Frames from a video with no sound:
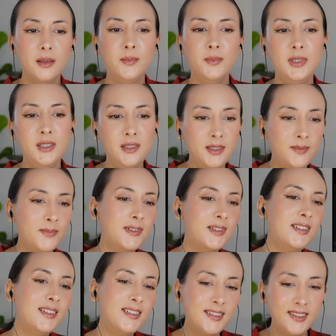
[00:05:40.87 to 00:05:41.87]

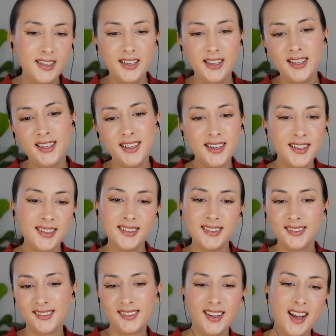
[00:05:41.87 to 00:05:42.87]
Memoria.
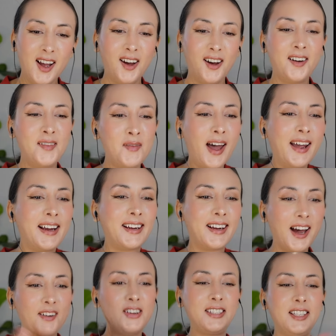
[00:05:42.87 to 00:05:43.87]
Oh my
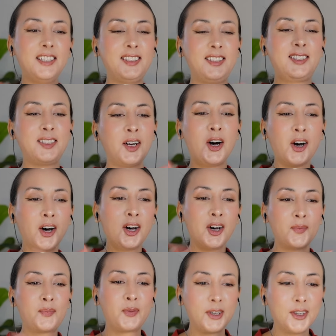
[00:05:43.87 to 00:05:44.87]
god, this is so
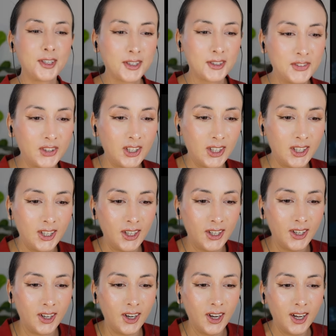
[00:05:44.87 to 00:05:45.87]
beautiful!
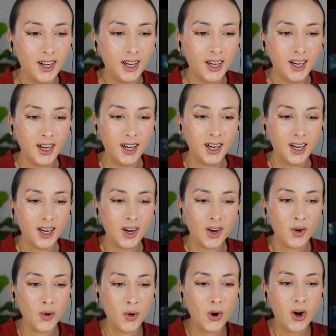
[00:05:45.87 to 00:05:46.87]

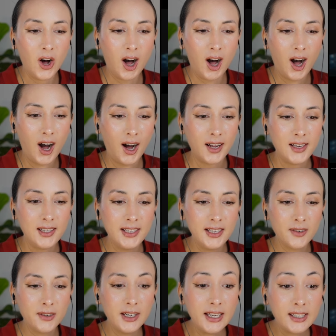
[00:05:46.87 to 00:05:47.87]
Wow,
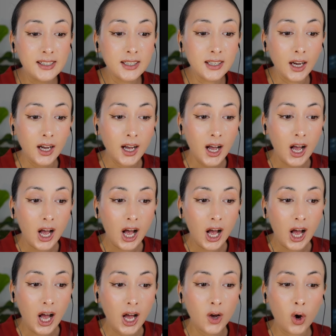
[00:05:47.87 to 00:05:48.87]
lyric?
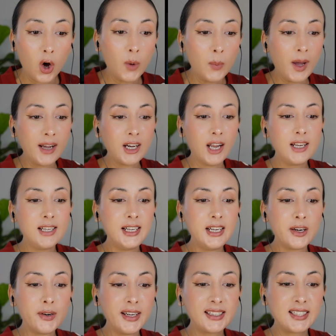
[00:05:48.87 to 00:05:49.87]
Oh my god,
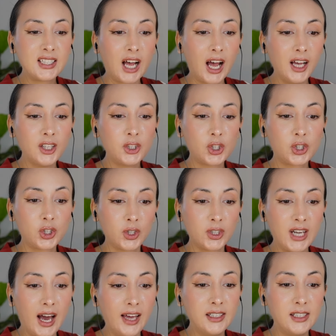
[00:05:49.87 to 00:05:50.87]
lyrics, Aile The
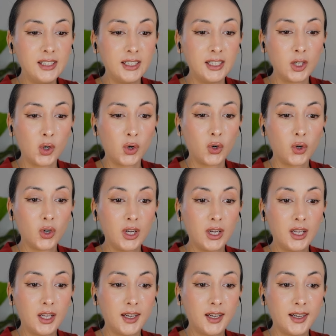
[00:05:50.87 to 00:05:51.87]
Shota and Leo.
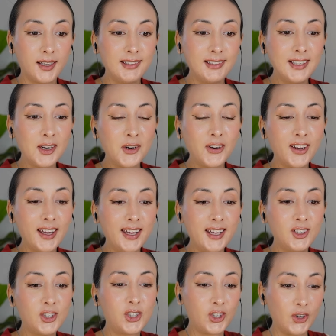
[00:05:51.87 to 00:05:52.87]
Leo
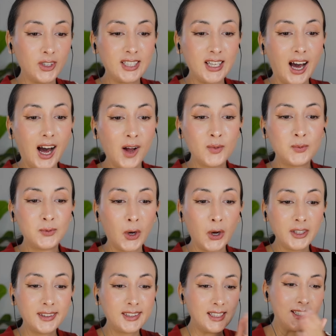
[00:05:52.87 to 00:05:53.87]
and Shota
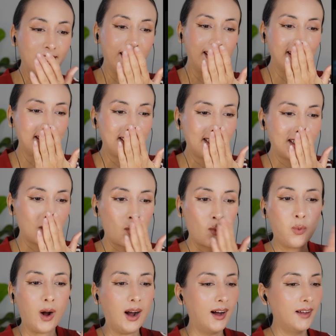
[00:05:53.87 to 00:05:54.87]
wrote this!
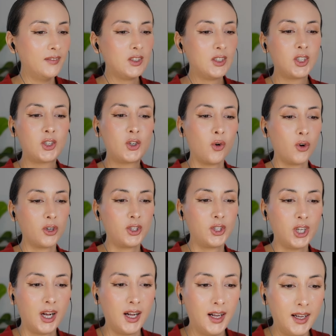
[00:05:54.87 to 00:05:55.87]
Wow, this is
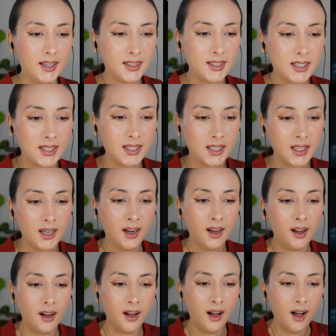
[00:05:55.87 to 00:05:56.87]
gorgeous.
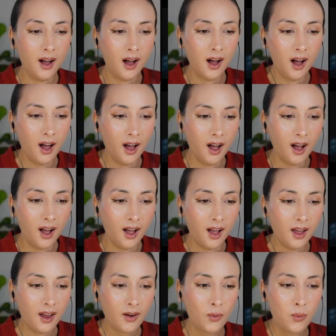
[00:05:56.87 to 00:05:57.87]

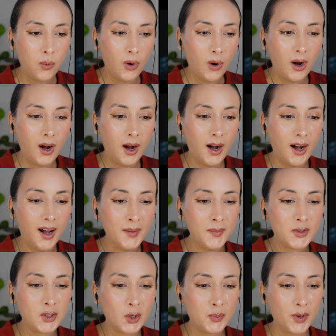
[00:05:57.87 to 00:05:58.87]
Wow,
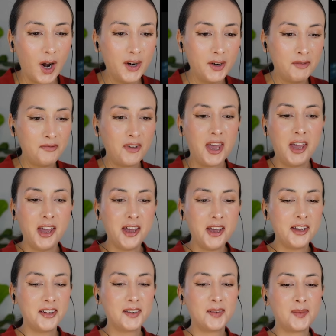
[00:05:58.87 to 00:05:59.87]
I'm so proud of
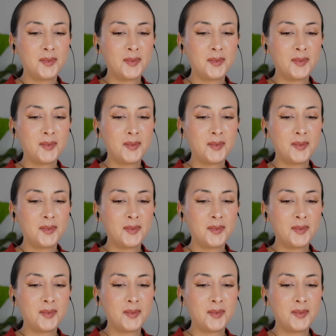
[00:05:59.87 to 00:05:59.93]
it.